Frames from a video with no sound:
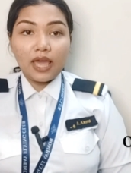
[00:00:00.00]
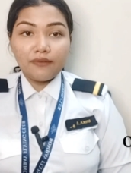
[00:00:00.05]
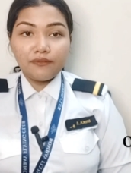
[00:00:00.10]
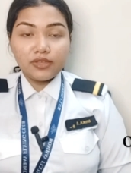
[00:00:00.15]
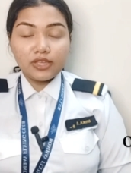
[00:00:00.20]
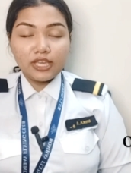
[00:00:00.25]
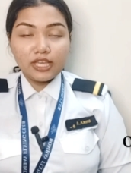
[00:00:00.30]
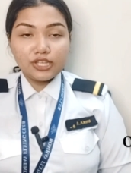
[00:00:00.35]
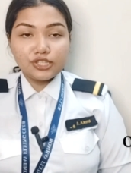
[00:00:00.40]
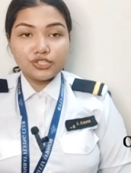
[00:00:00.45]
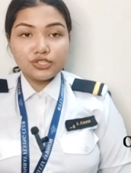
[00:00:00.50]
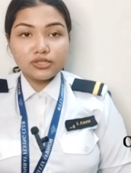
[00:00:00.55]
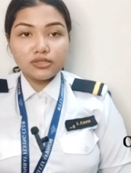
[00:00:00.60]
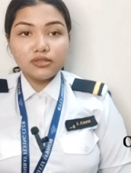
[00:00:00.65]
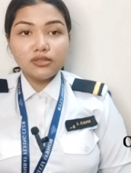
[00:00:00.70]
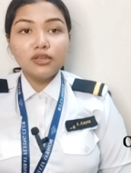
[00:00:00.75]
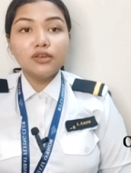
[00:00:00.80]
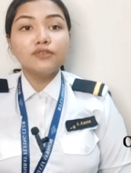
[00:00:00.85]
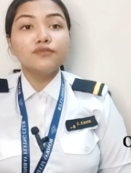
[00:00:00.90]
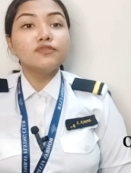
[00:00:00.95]

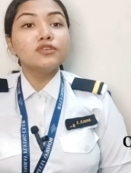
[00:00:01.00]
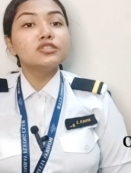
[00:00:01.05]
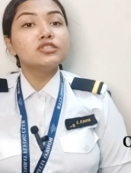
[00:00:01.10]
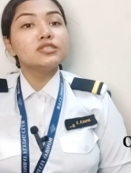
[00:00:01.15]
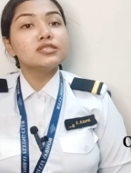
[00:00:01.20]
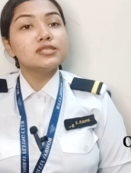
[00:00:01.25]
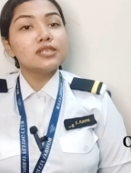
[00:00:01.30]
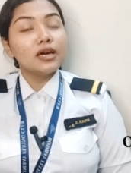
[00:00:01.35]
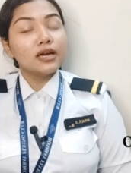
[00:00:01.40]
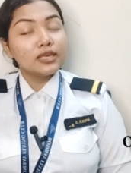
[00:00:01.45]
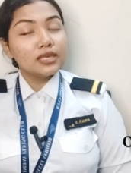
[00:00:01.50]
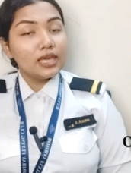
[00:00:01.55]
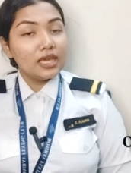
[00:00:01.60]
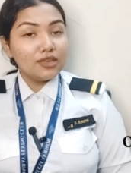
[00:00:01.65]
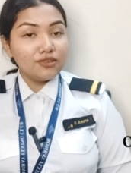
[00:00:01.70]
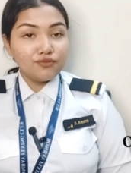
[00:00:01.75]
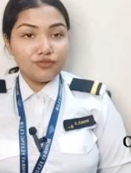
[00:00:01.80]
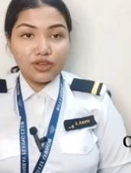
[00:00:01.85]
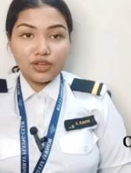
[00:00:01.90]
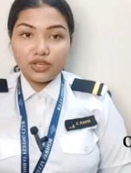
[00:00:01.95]
navigation which is
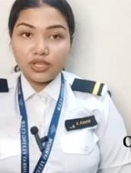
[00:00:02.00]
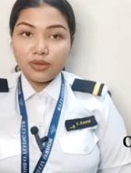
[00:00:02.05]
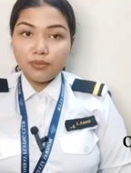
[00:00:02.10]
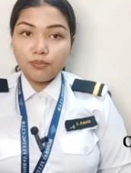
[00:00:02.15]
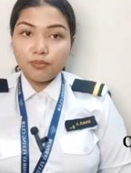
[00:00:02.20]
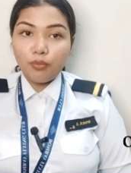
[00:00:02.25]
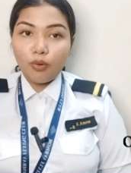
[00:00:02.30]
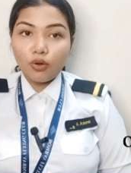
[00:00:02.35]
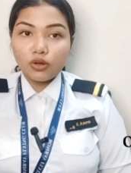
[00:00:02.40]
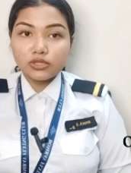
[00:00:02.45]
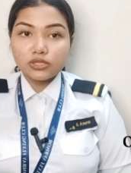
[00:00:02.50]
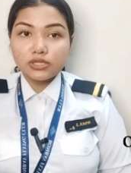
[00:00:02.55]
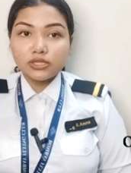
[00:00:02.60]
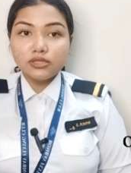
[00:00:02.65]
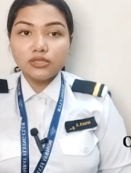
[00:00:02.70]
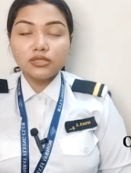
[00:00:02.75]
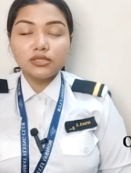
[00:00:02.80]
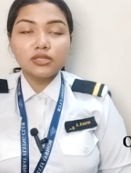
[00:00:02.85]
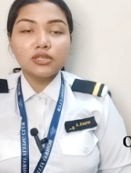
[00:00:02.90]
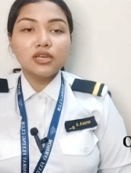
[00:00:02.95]
again very
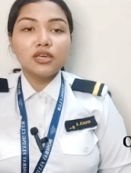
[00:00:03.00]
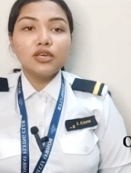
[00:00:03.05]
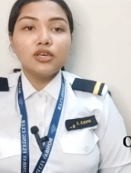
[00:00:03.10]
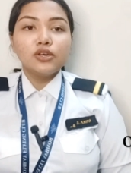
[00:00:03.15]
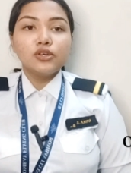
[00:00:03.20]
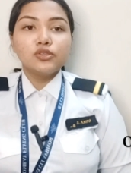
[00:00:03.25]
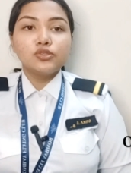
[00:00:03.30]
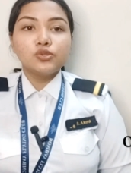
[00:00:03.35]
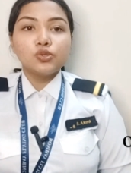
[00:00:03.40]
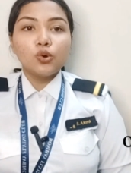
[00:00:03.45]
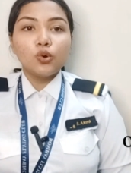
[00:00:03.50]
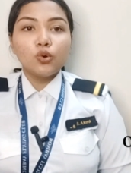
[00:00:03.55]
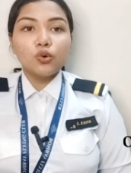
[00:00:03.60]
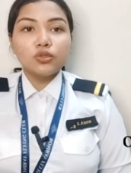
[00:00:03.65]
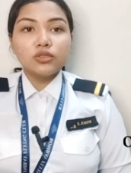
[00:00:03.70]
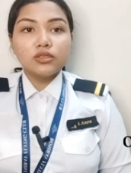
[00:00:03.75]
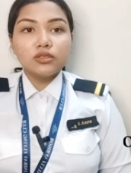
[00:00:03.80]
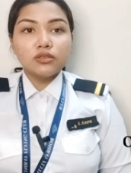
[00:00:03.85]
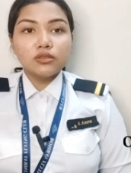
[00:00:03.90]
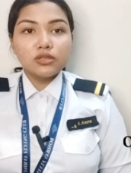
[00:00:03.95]
important.
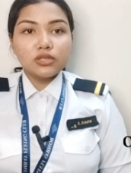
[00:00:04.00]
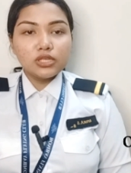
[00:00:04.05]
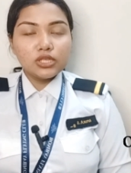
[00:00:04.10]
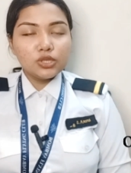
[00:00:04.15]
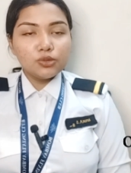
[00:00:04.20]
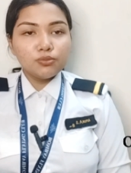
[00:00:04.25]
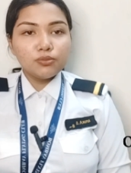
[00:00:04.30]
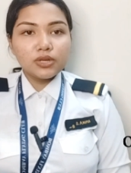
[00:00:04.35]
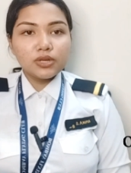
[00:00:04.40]
So you